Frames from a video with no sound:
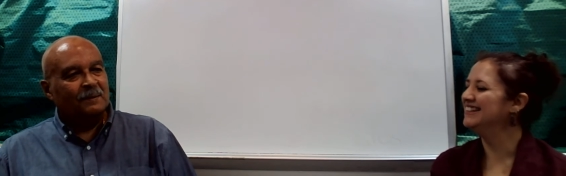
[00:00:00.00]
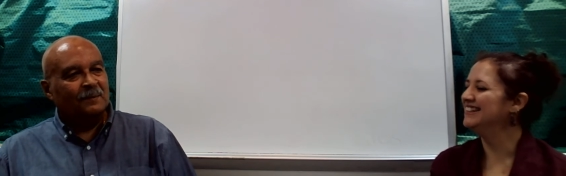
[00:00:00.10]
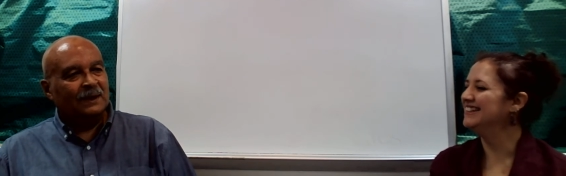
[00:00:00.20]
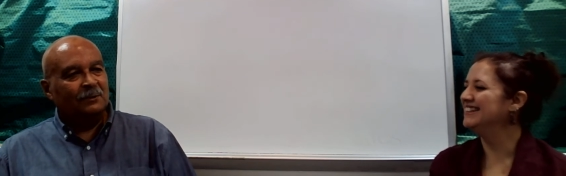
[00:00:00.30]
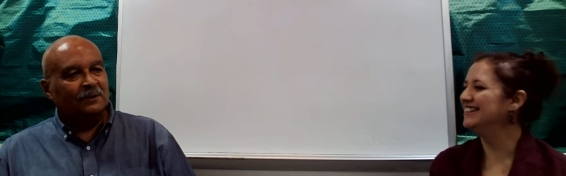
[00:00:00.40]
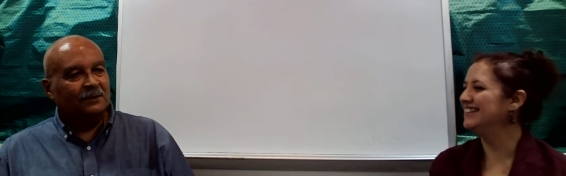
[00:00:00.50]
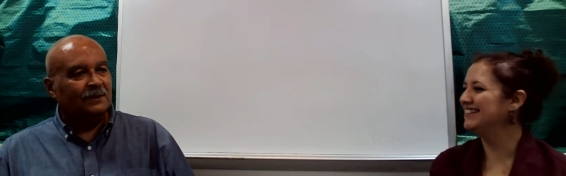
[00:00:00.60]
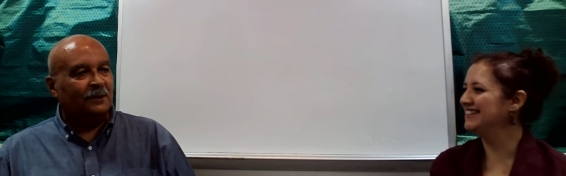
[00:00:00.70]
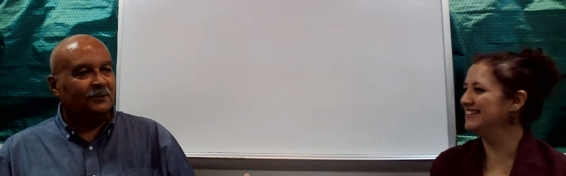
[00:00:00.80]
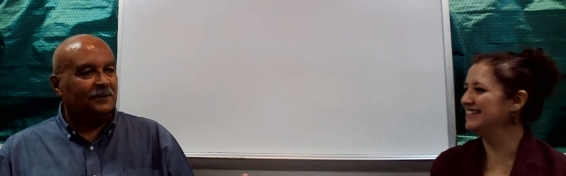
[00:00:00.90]
Speaker 1: But I would love, I
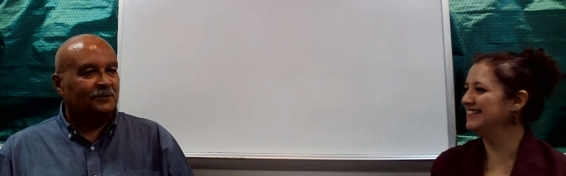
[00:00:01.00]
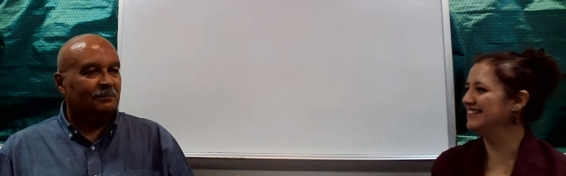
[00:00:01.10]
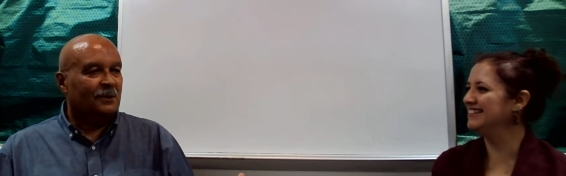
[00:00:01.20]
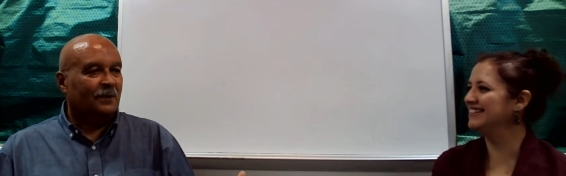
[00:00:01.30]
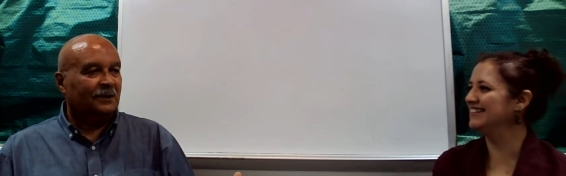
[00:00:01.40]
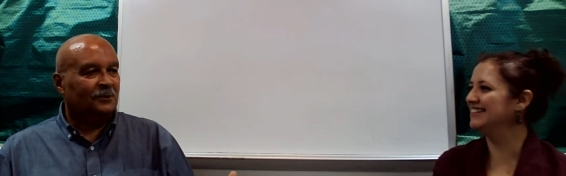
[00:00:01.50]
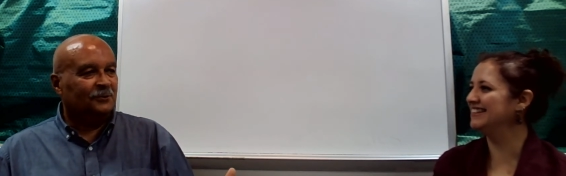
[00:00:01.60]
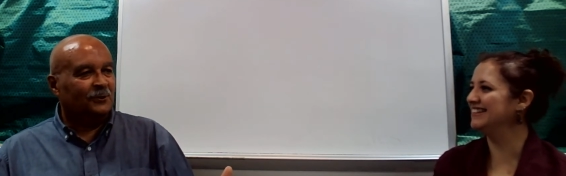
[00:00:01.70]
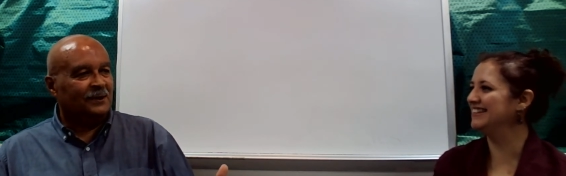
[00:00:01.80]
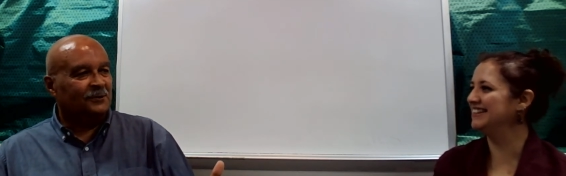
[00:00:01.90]
always love to be one of those
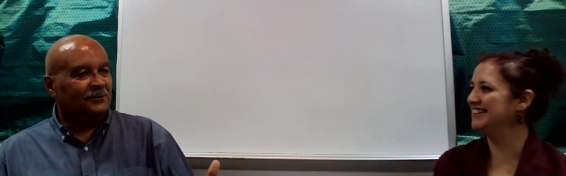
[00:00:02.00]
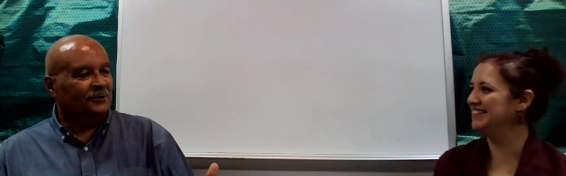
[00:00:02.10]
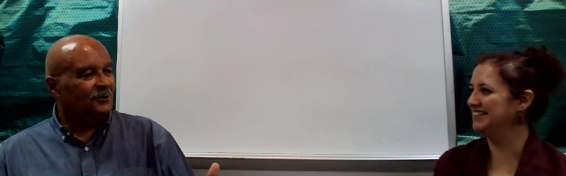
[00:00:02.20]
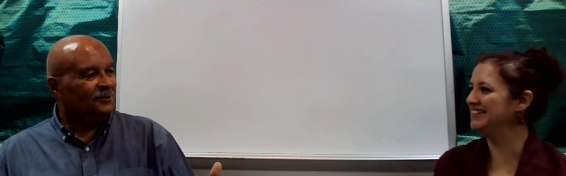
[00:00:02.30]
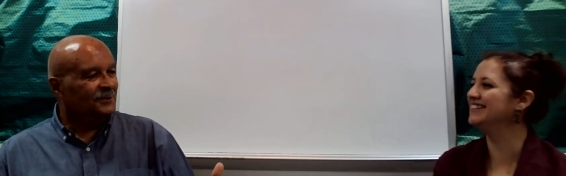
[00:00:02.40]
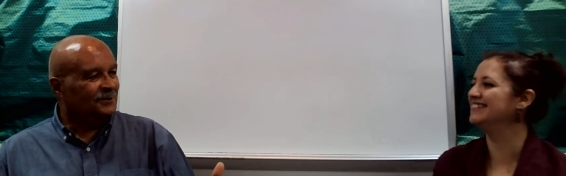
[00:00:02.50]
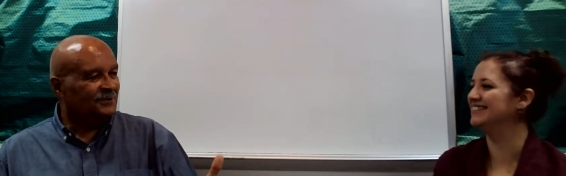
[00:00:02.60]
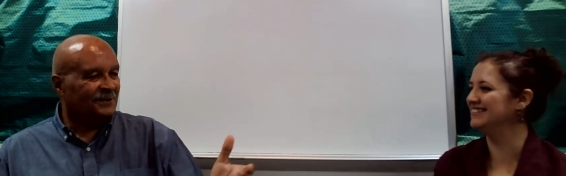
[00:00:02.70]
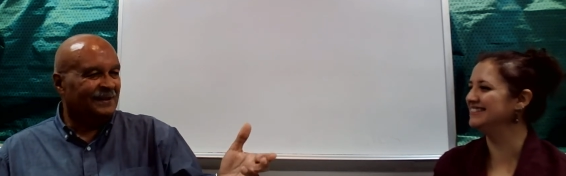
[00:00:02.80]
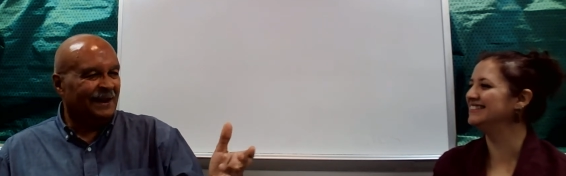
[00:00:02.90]
writers, you know, when you
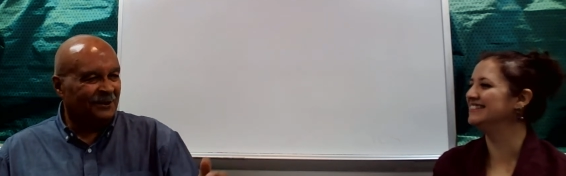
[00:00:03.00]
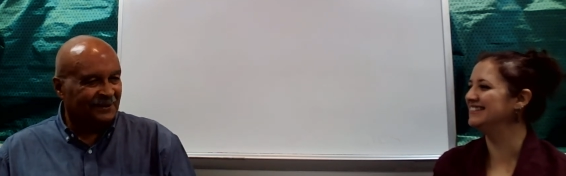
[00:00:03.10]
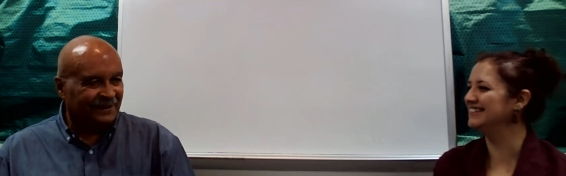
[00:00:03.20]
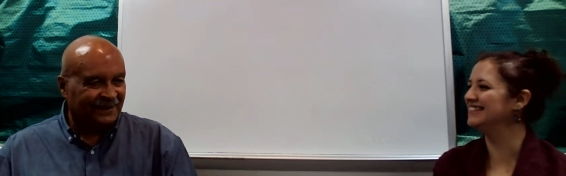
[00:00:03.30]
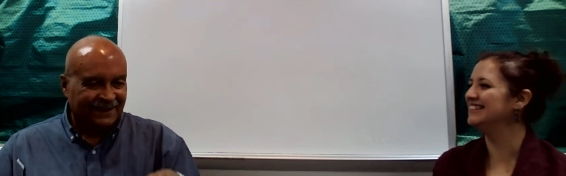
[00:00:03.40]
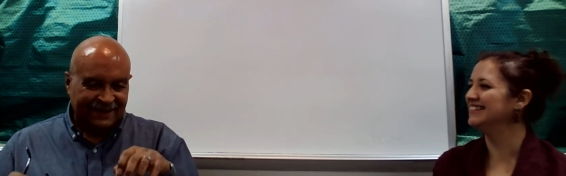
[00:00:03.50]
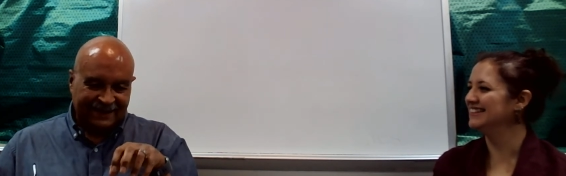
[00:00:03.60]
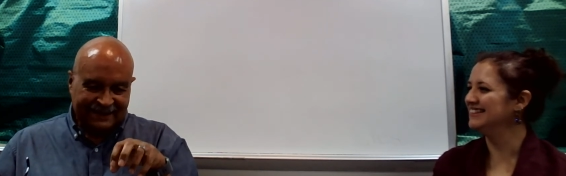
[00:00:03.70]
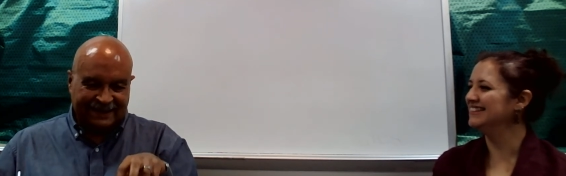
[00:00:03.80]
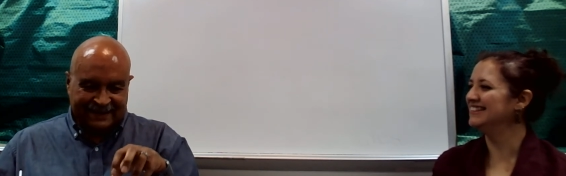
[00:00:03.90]
sit down and
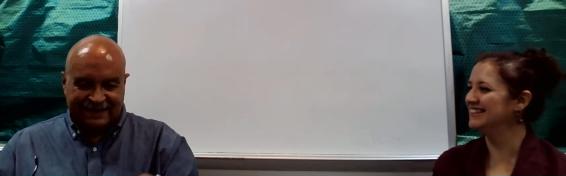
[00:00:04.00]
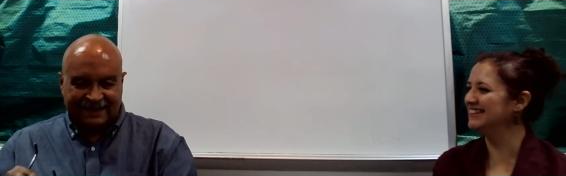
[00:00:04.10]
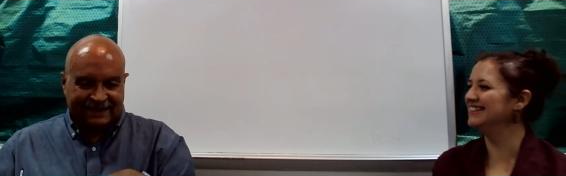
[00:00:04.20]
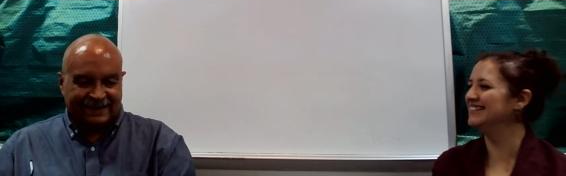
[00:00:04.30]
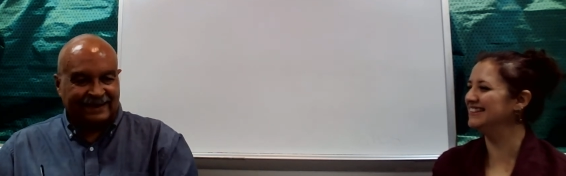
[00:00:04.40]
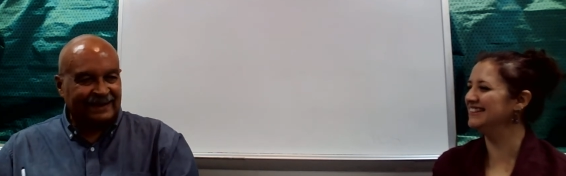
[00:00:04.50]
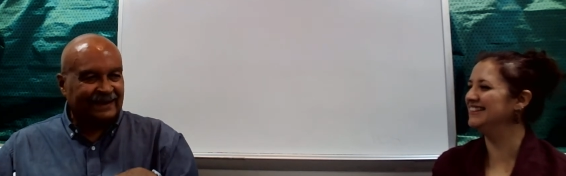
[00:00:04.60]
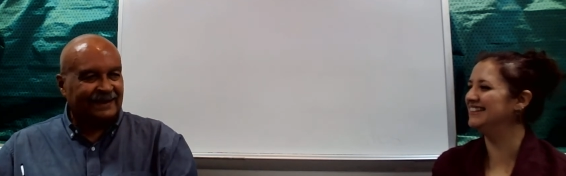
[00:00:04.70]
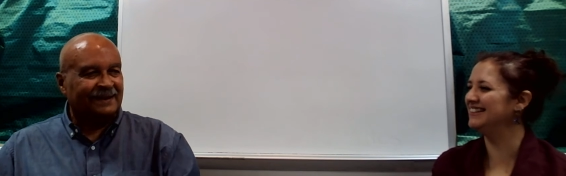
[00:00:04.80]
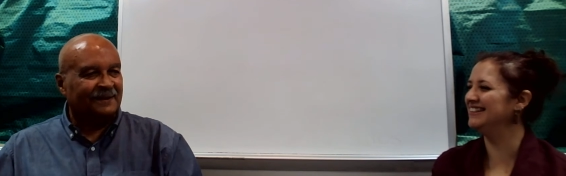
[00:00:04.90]
click, click, click, click,
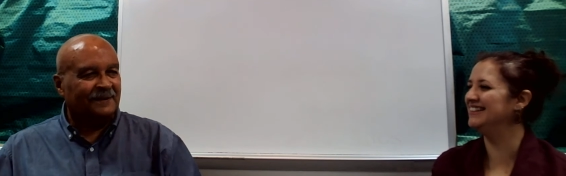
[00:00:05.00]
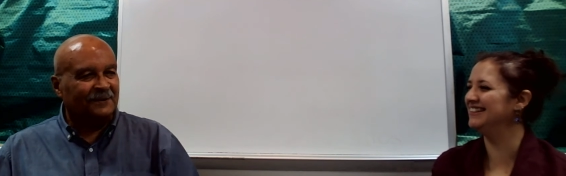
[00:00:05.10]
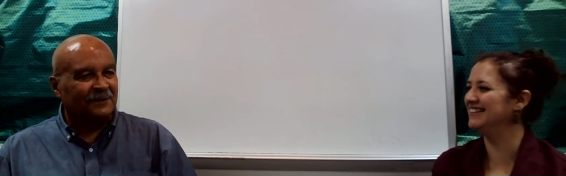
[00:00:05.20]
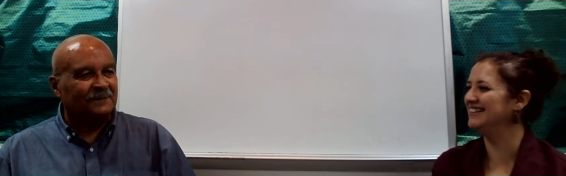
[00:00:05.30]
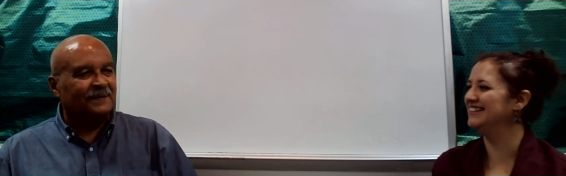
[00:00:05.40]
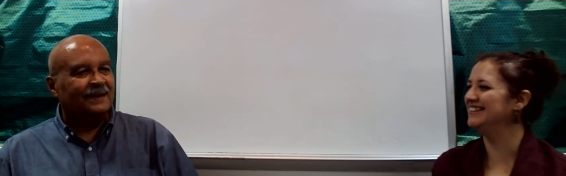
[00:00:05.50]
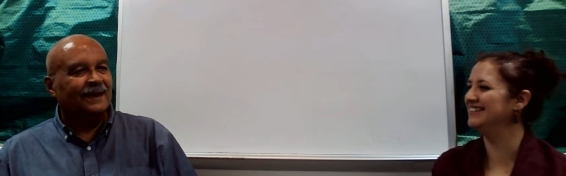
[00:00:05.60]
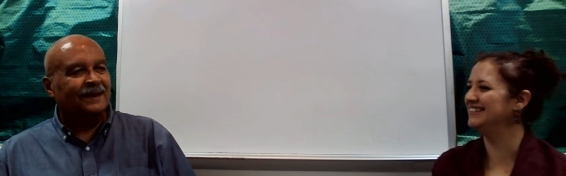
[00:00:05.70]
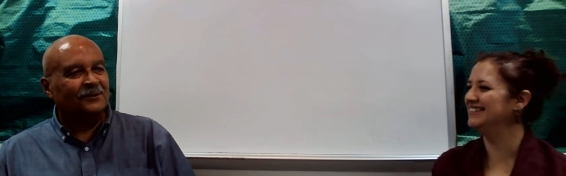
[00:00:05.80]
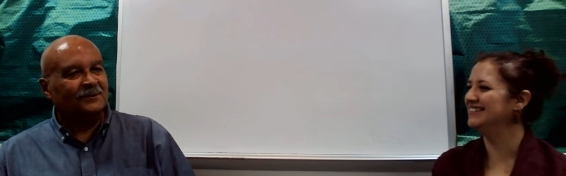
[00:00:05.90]
click, you know,
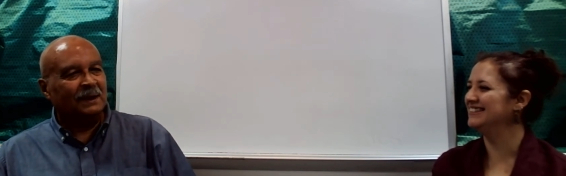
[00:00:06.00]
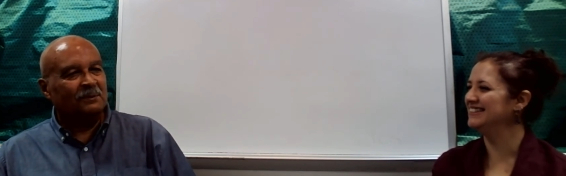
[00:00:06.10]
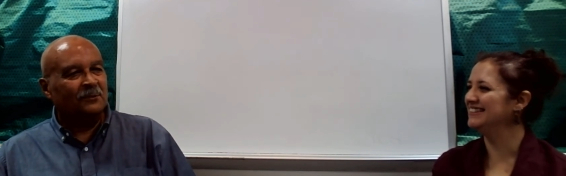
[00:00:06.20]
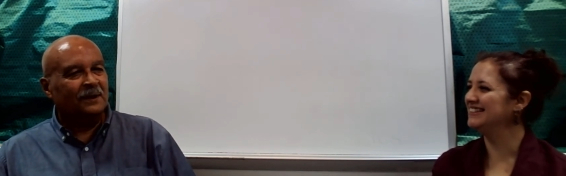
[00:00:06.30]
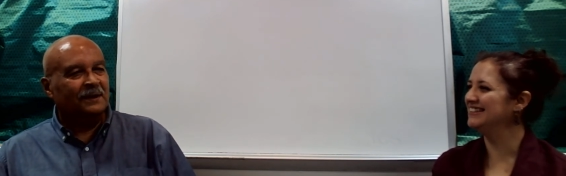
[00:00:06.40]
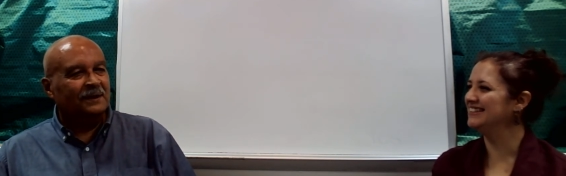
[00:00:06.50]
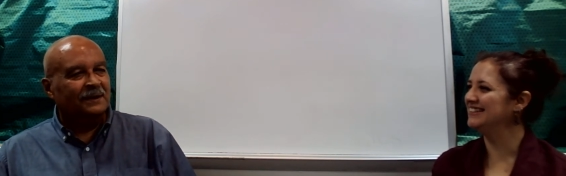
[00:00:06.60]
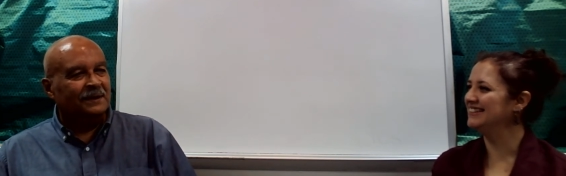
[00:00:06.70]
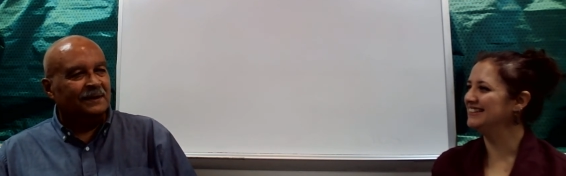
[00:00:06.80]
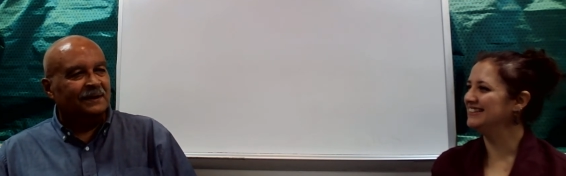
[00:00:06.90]
and you type away.
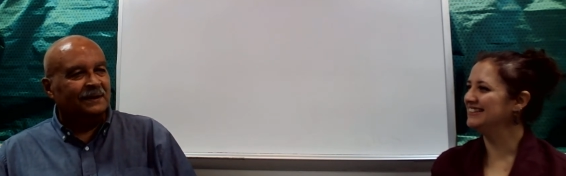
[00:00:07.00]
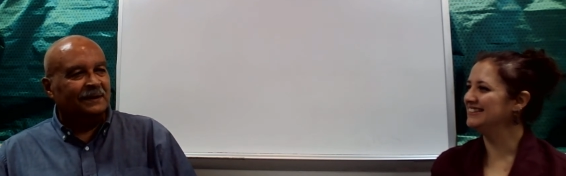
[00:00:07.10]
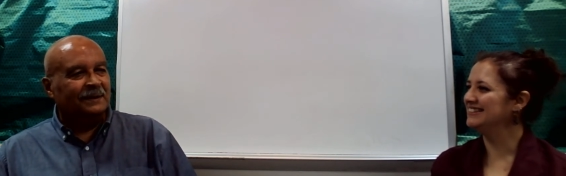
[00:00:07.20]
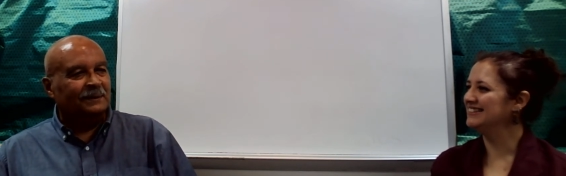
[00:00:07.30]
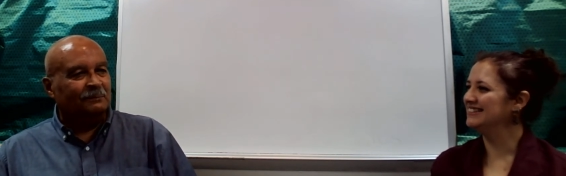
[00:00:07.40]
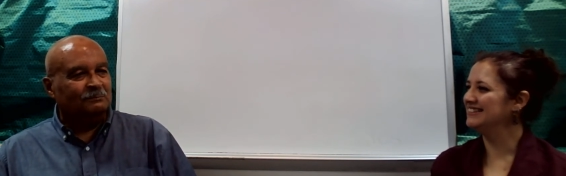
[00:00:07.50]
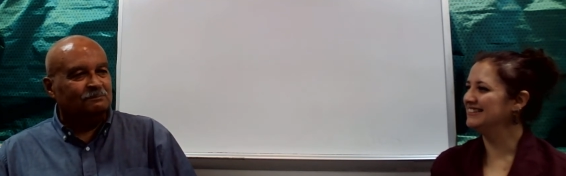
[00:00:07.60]
Um,